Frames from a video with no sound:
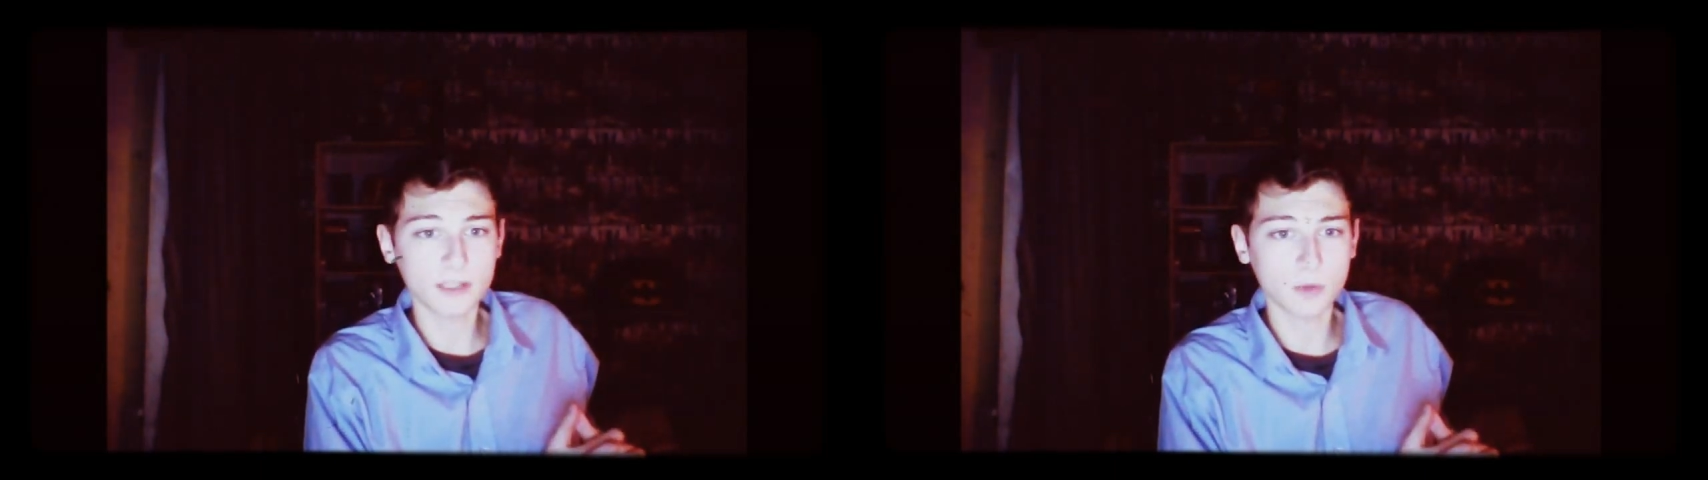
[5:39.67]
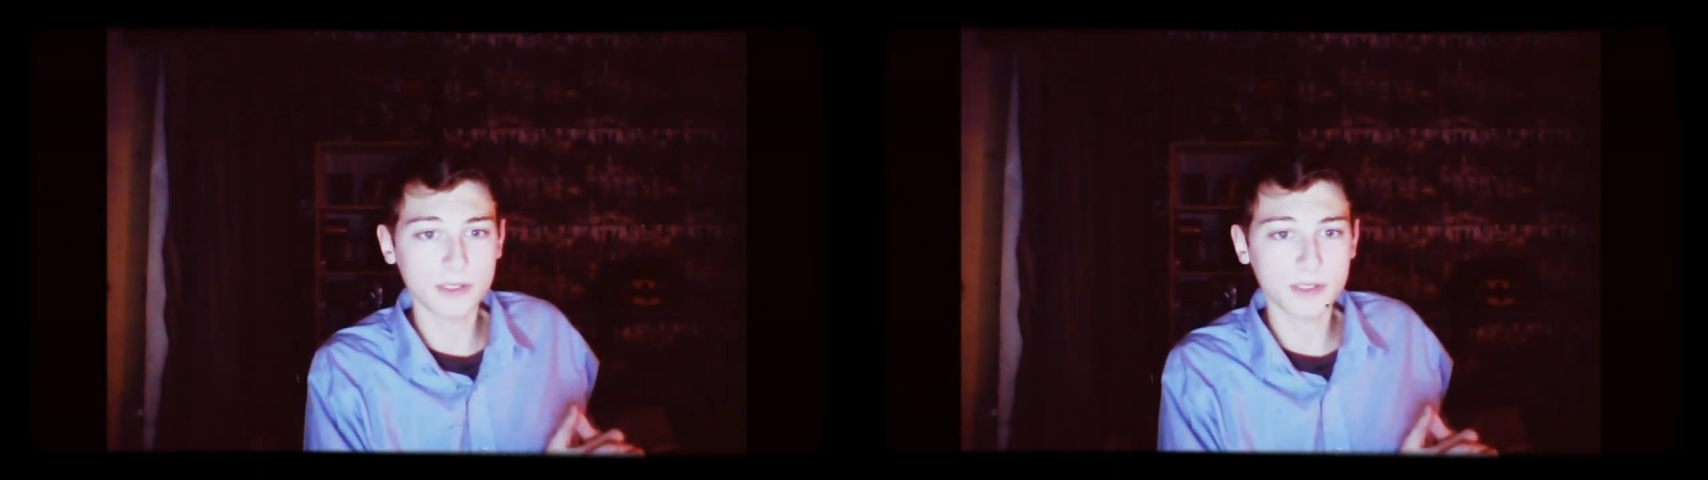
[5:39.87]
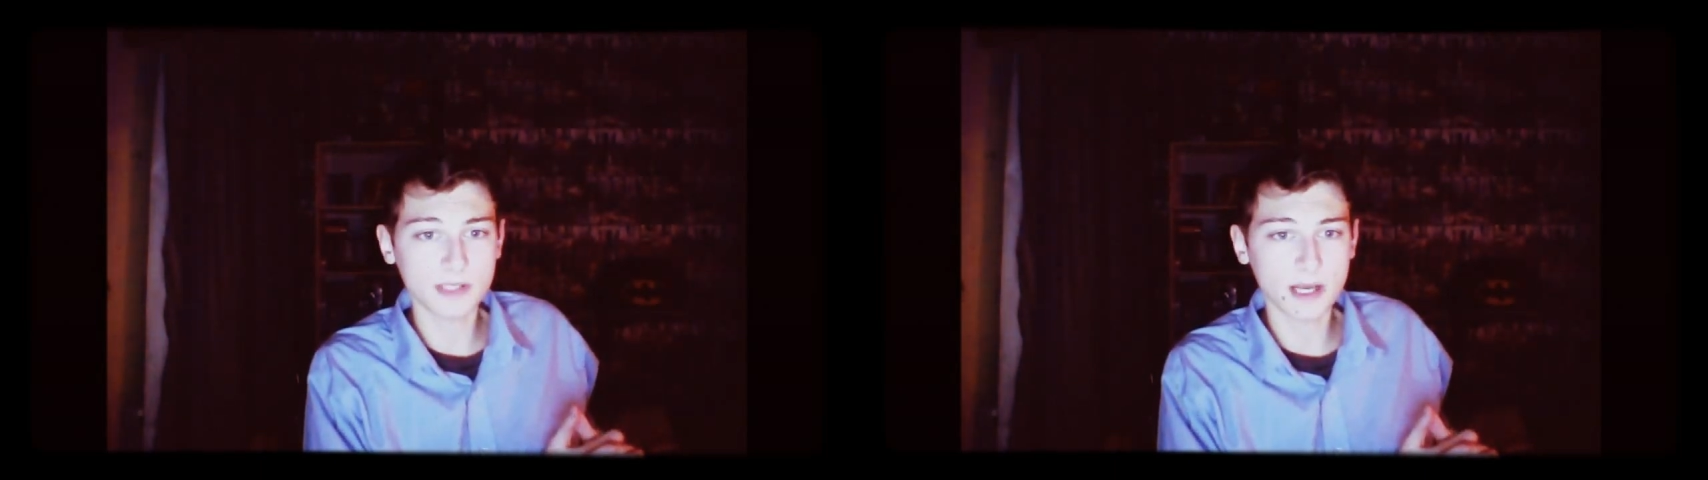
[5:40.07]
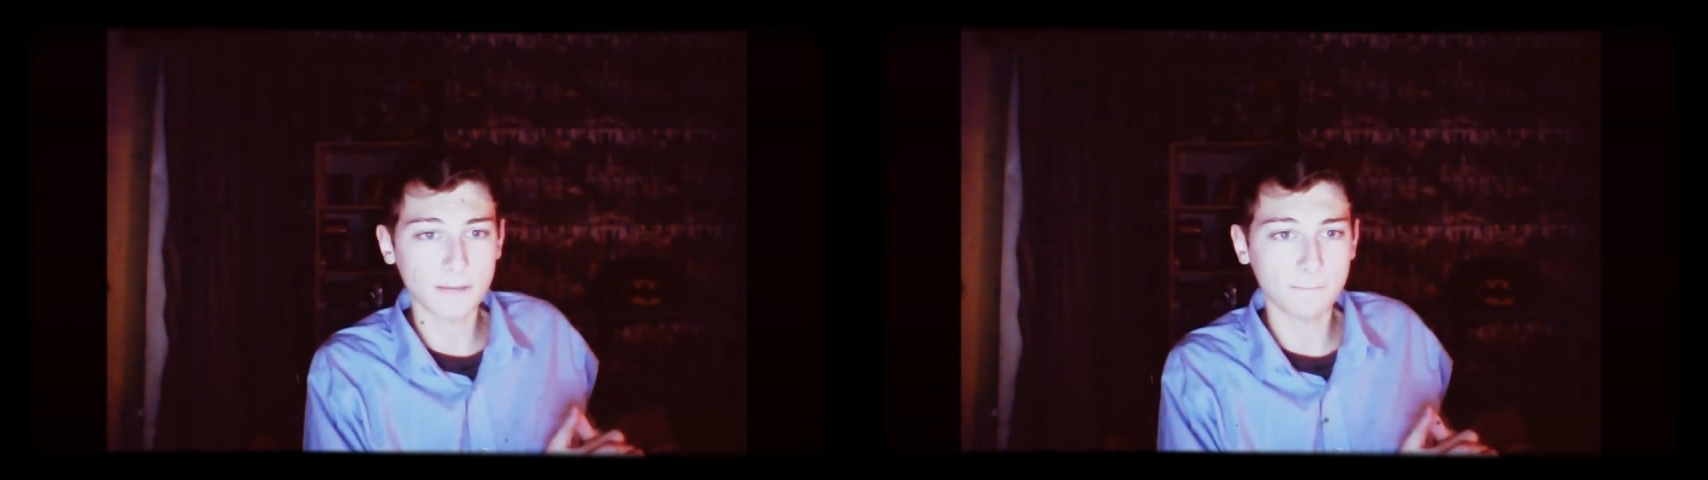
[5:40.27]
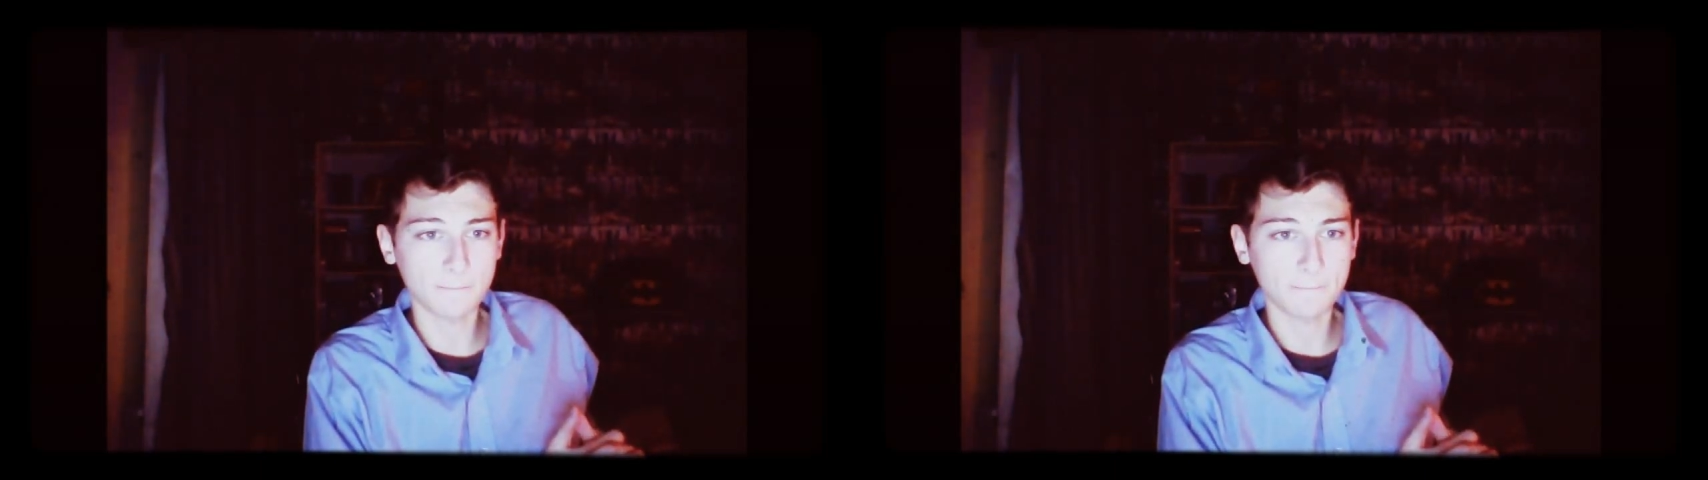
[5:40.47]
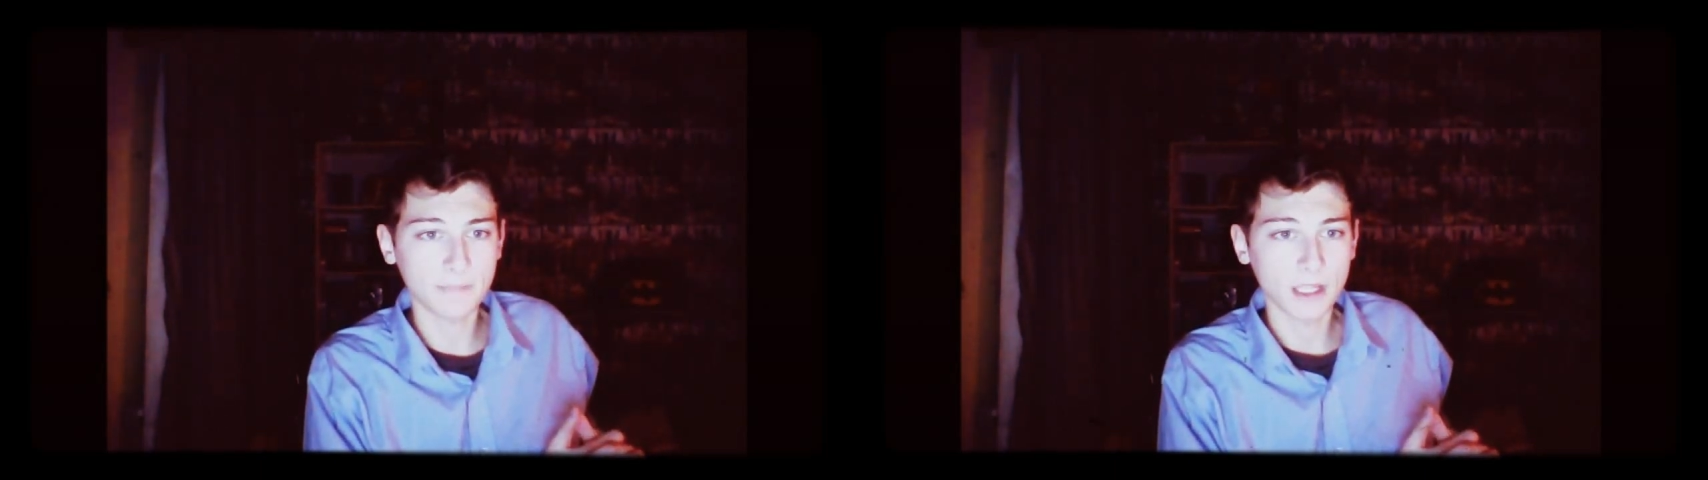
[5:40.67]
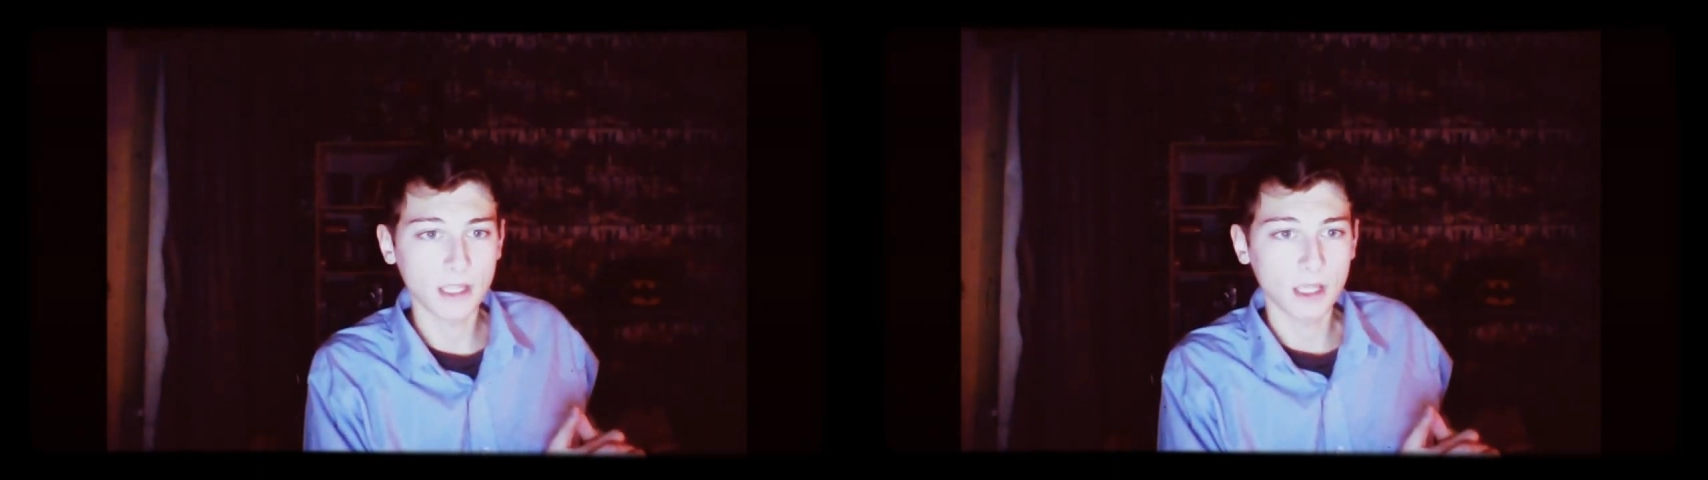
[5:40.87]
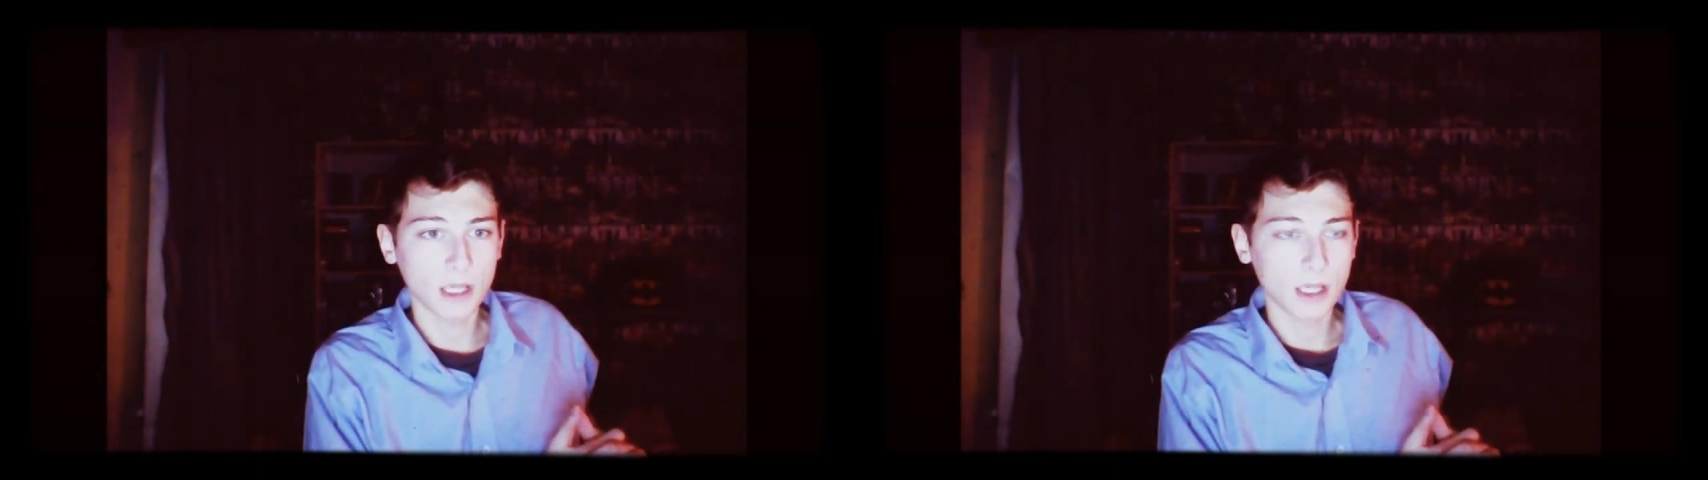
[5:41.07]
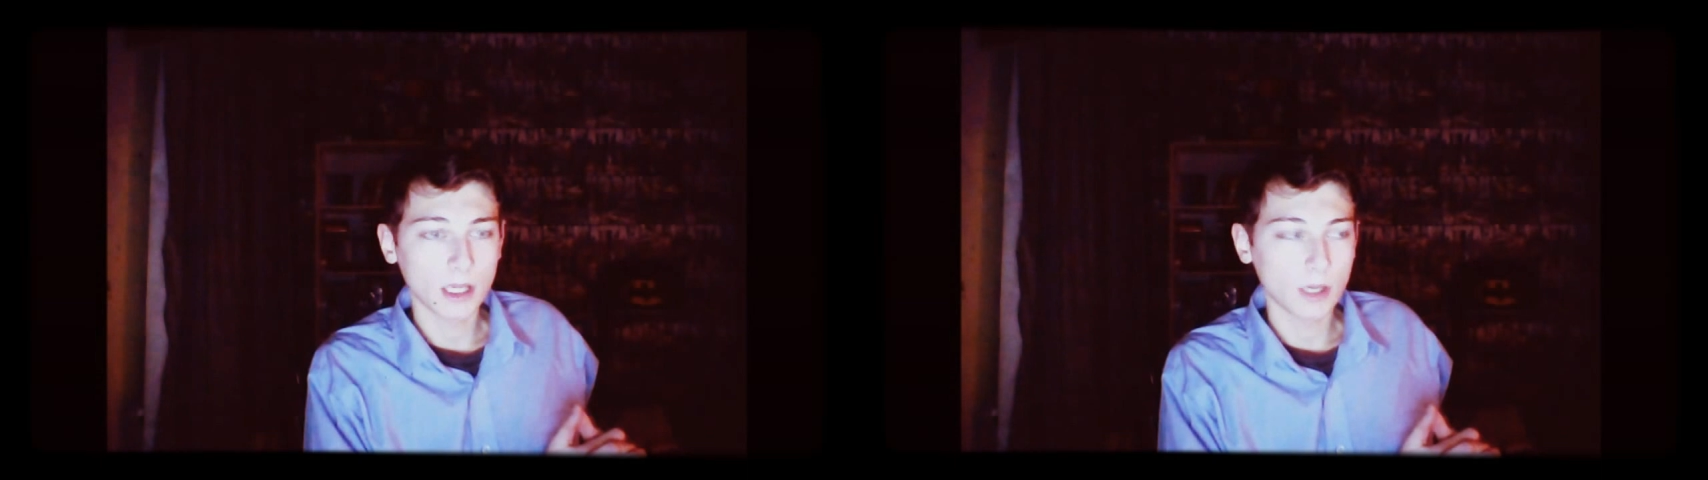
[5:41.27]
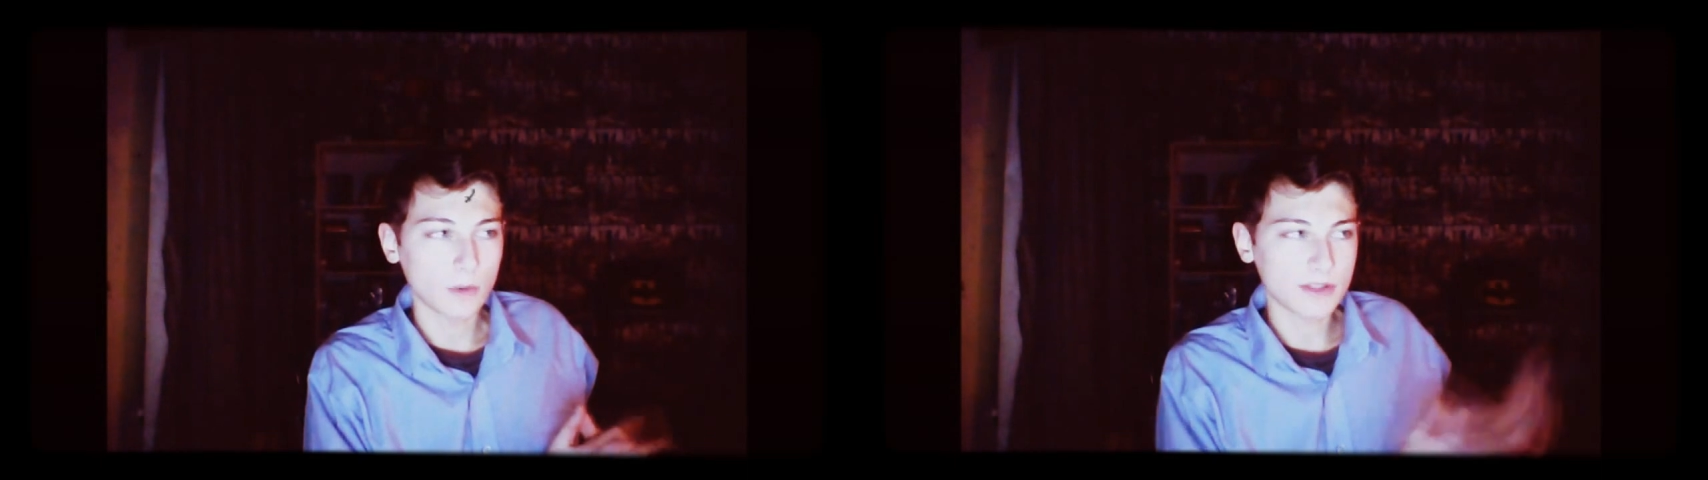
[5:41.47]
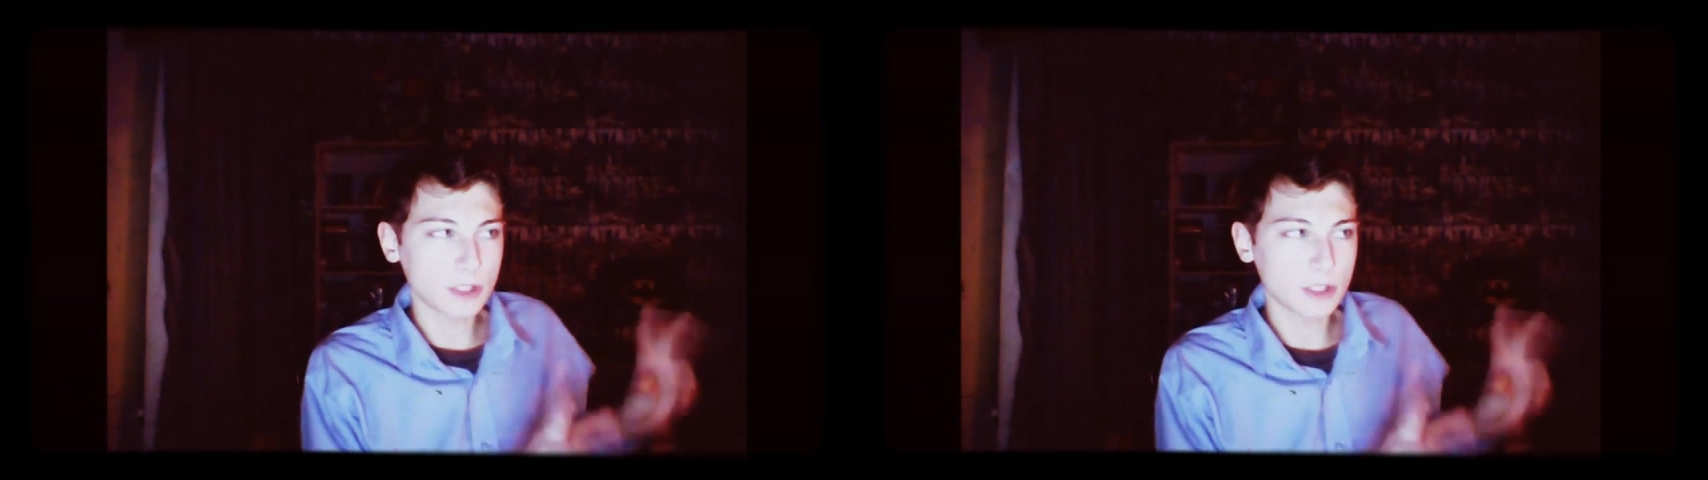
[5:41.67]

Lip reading: was where the two